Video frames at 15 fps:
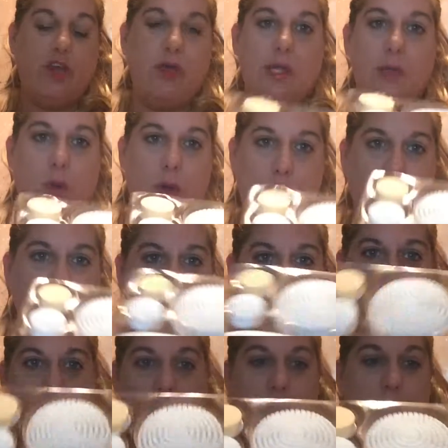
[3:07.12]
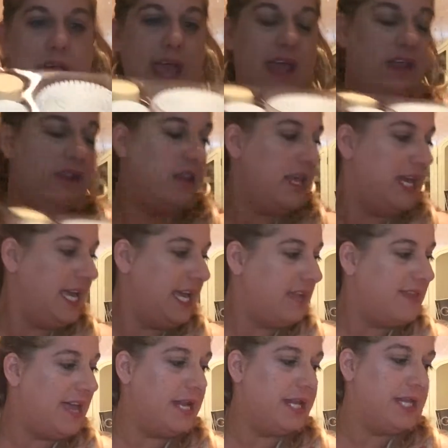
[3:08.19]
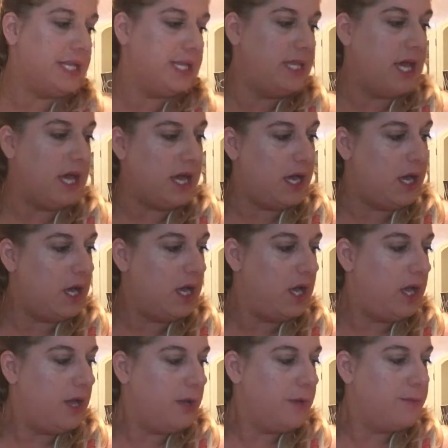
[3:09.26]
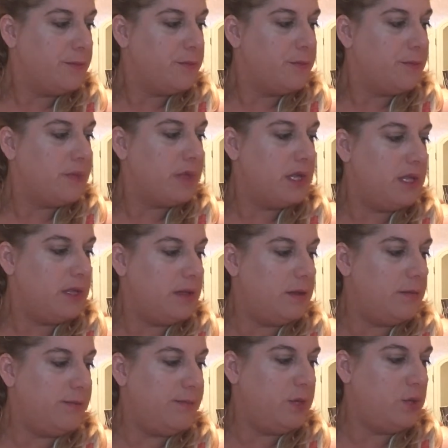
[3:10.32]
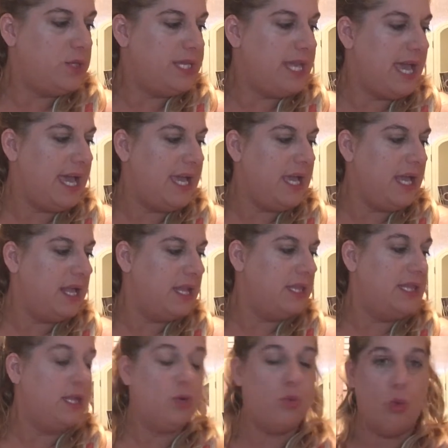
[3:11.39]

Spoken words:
used one before. And again, that's the Beaute la